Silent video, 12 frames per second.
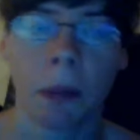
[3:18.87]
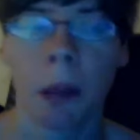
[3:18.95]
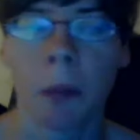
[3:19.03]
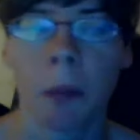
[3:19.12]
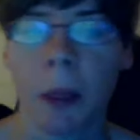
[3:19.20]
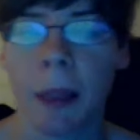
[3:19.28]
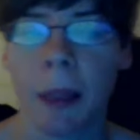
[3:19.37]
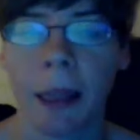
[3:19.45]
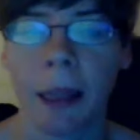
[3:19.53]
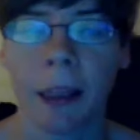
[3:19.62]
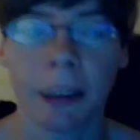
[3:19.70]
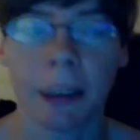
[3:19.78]
but
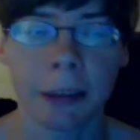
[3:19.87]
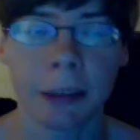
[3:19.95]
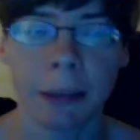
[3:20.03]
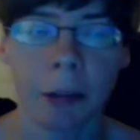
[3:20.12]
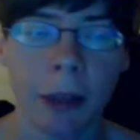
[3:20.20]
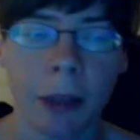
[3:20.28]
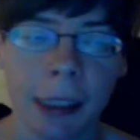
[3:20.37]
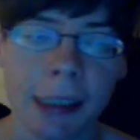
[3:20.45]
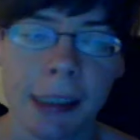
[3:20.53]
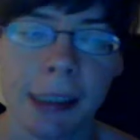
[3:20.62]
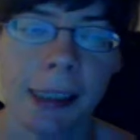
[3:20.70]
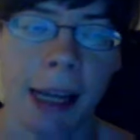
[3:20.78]
then there are several things
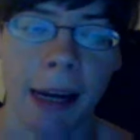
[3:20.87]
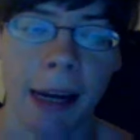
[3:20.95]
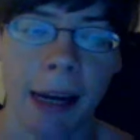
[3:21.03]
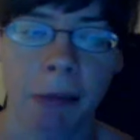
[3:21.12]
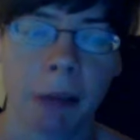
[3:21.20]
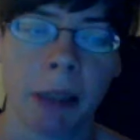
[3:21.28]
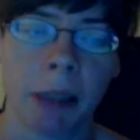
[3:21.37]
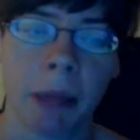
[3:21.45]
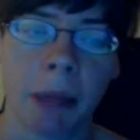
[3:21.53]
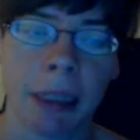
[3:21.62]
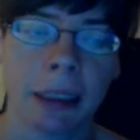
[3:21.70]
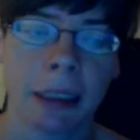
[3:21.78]
that I haven't really
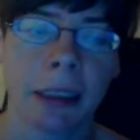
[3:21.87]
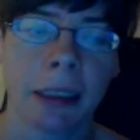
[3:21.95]
minded